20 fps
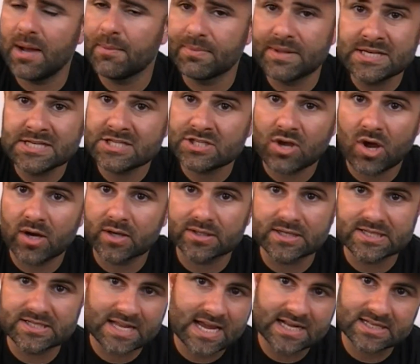This song
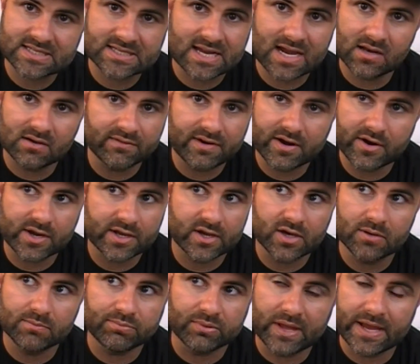does not sound very
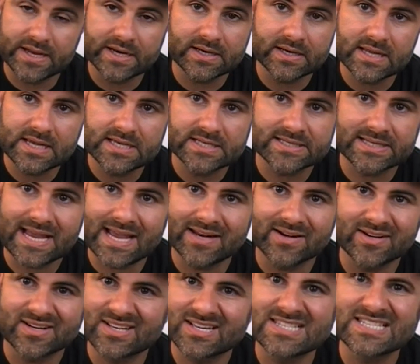good played in E
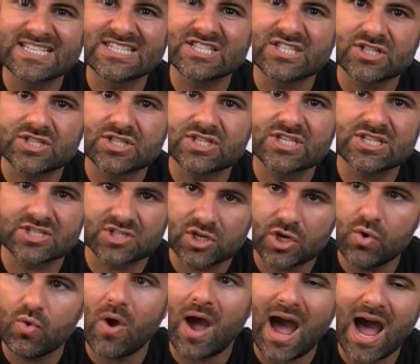standard because it's just
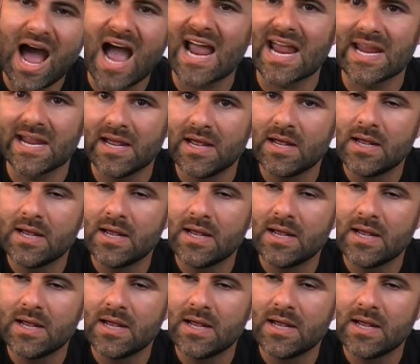too high.